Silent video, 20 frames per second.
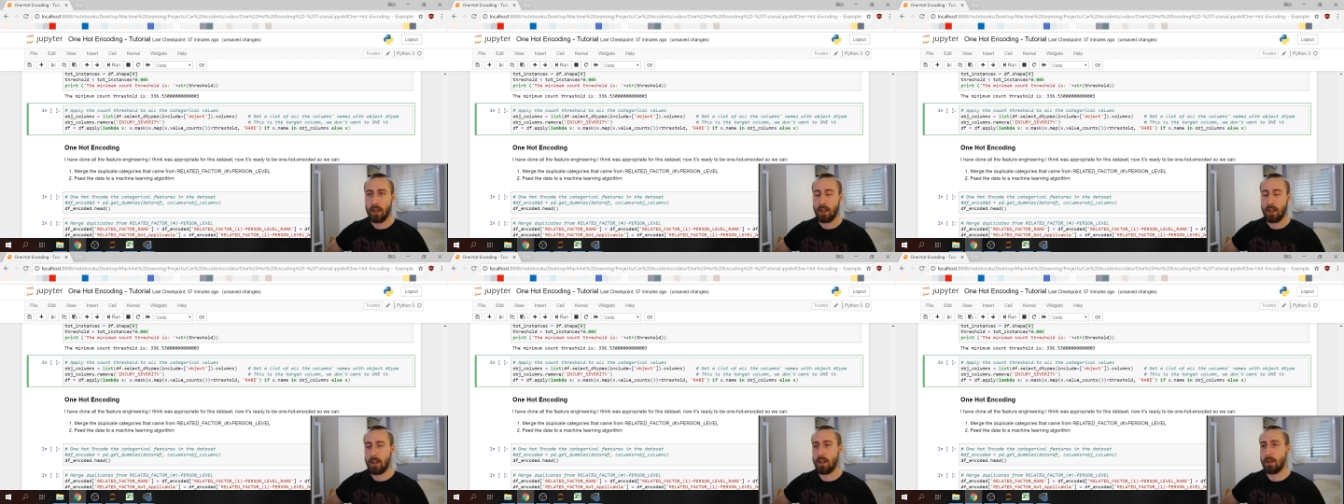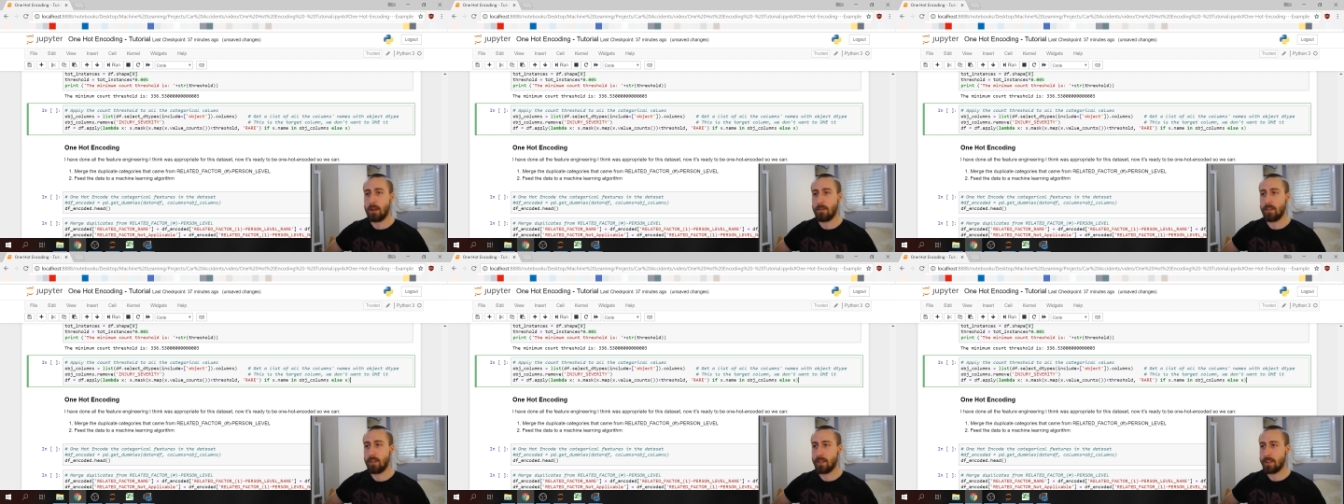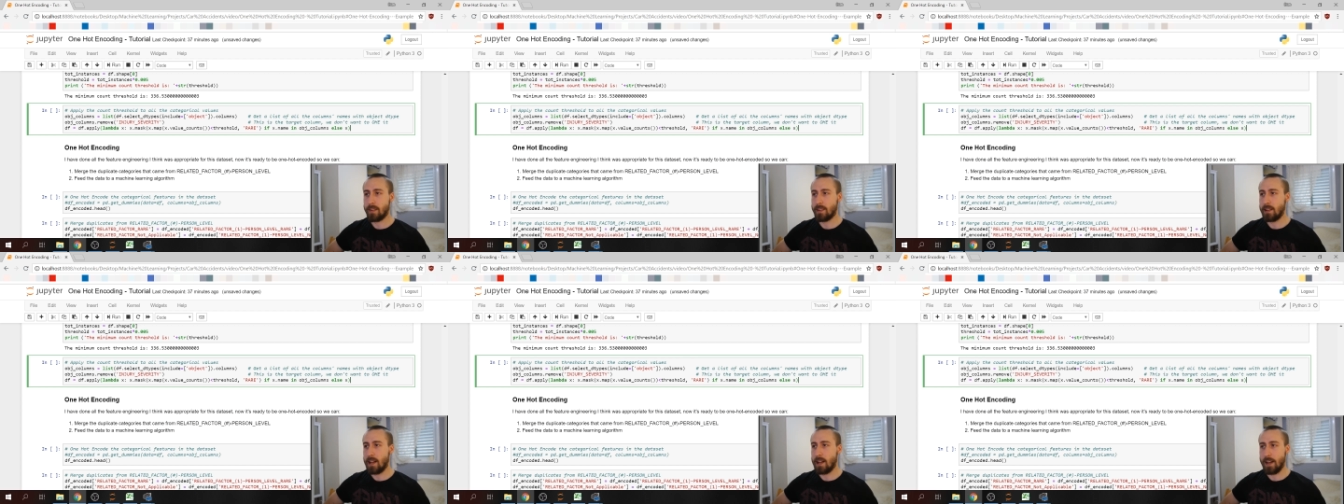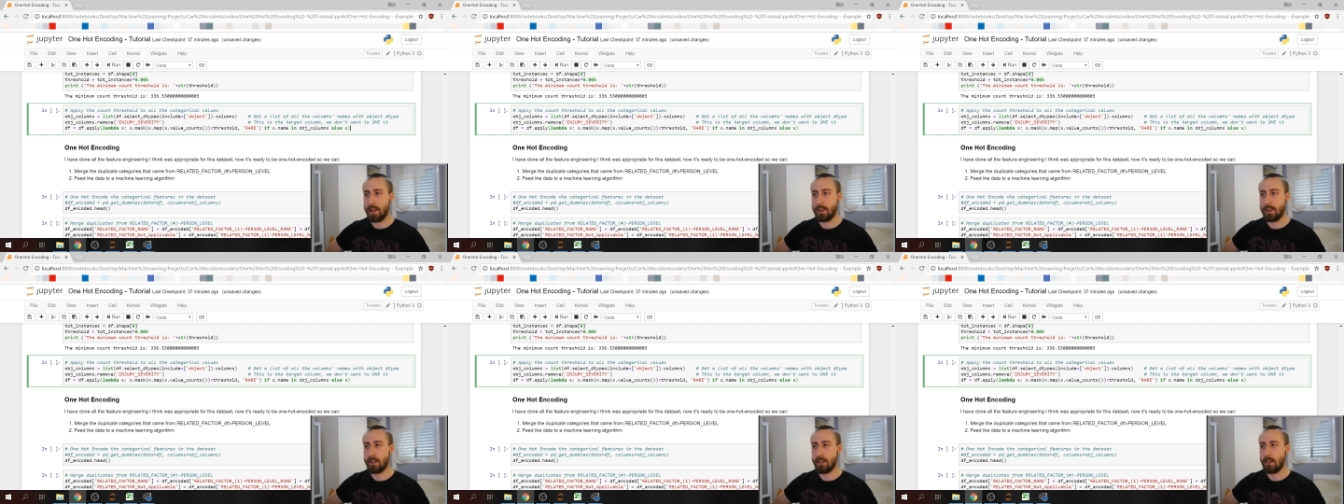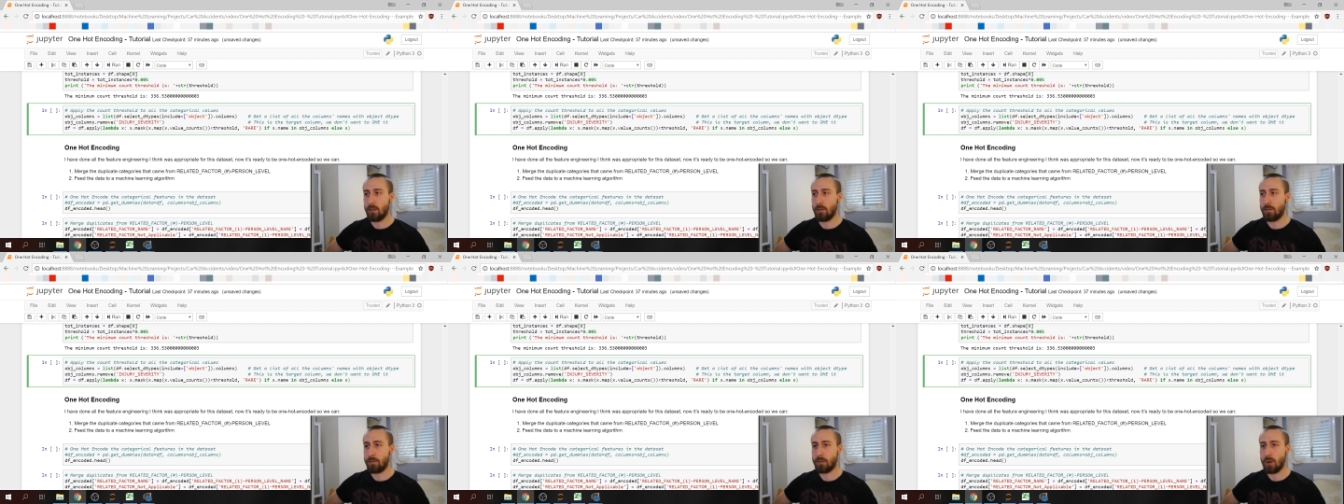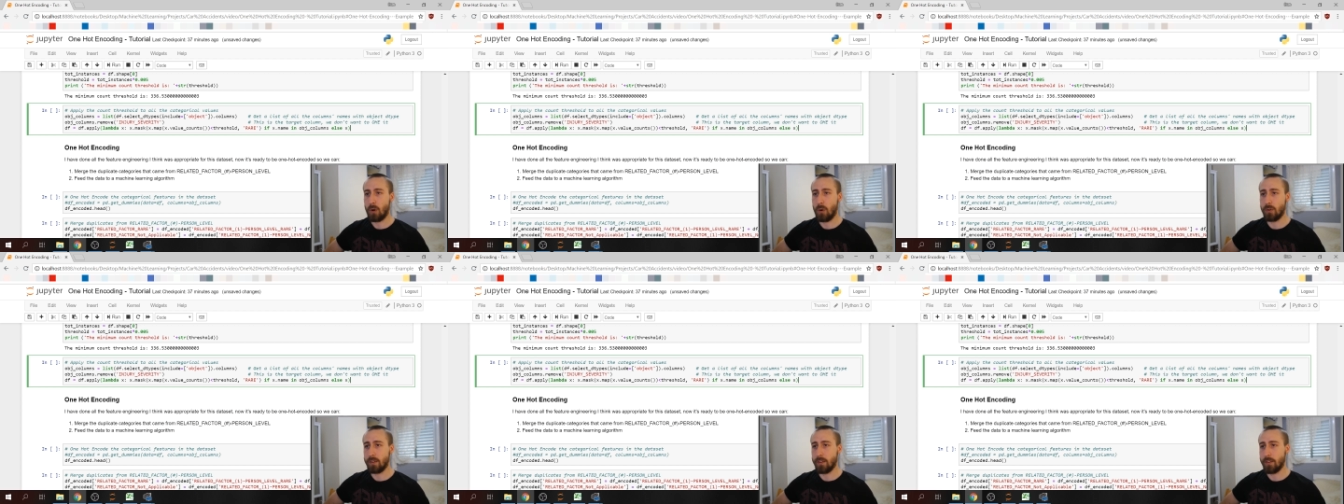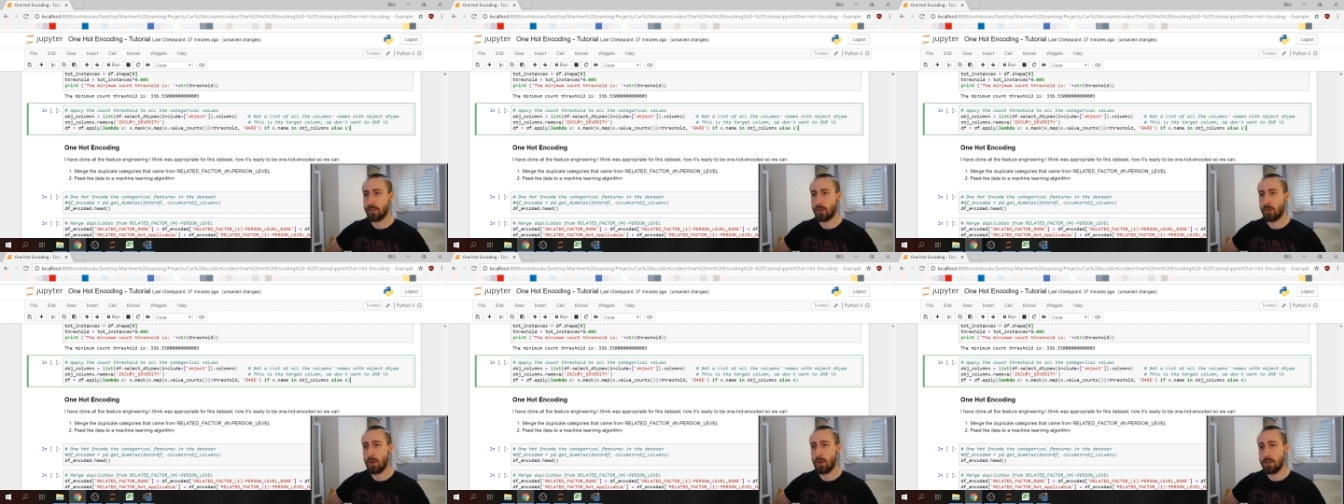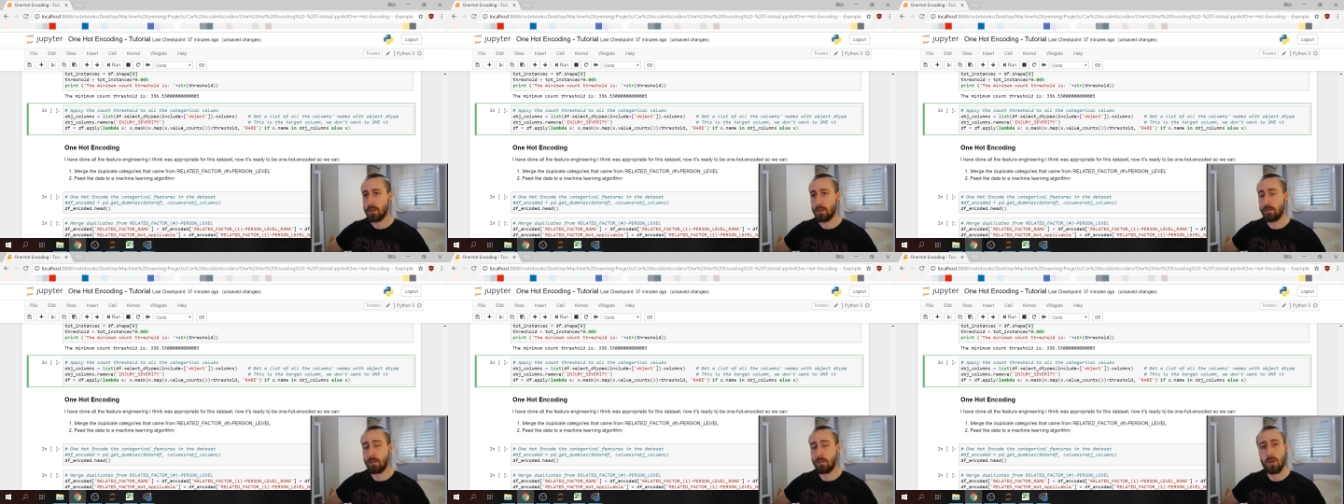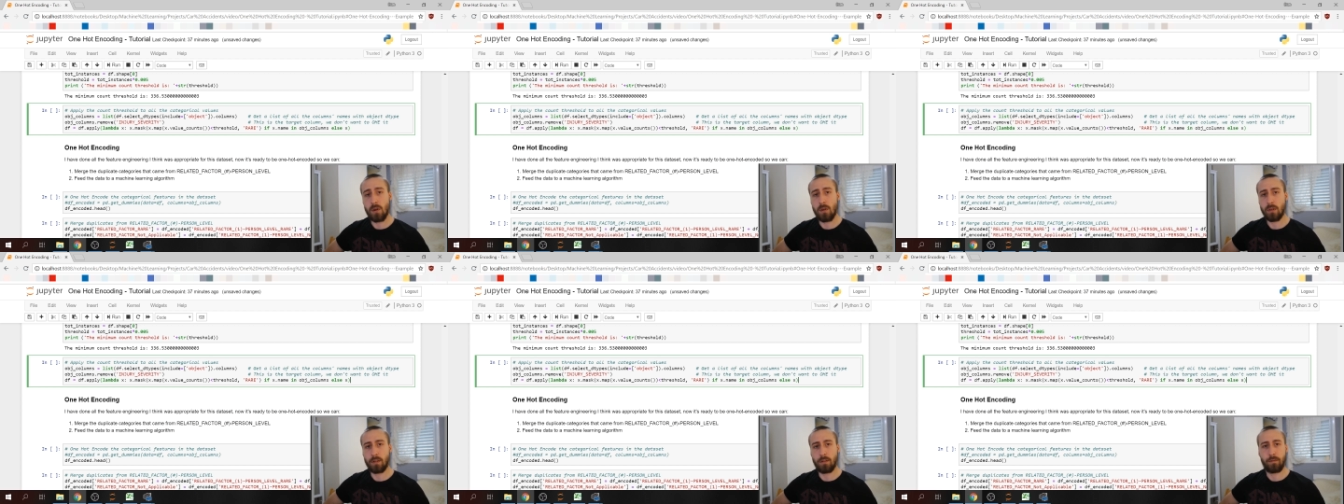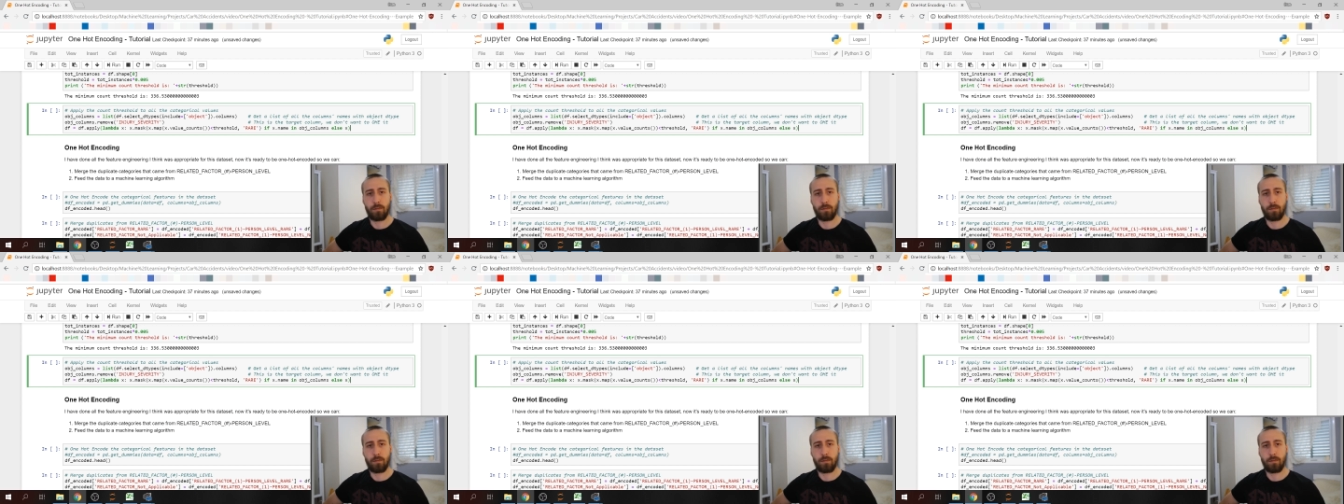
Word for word: And this line of code is quite of long.